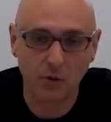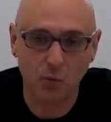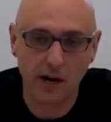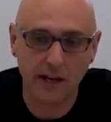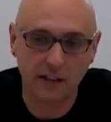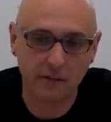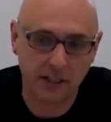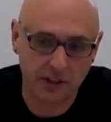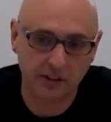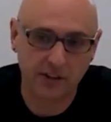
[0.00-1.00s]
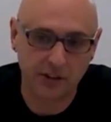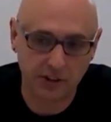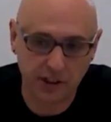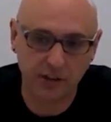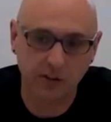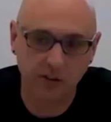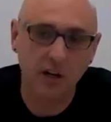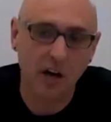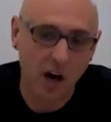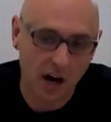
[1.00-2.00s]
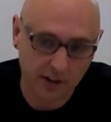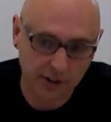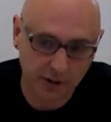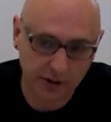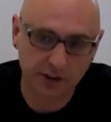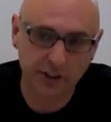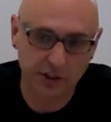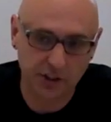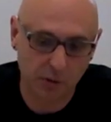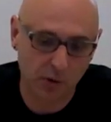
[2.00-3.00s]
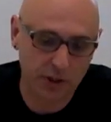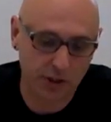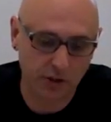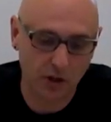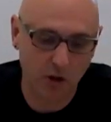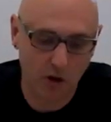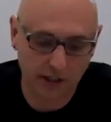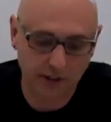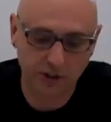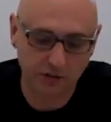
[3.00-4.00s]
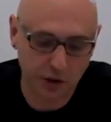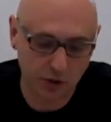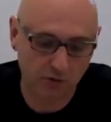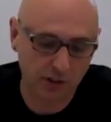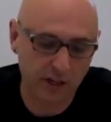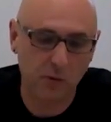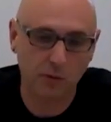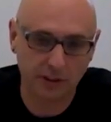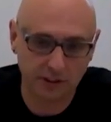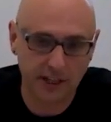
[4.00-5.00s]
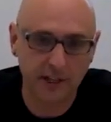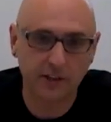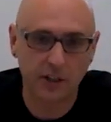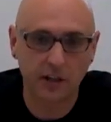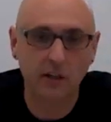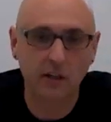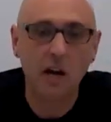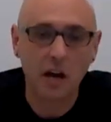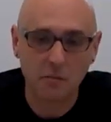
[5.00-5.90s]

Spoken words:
in a way that basically still honors the separation and division of labor within the data center,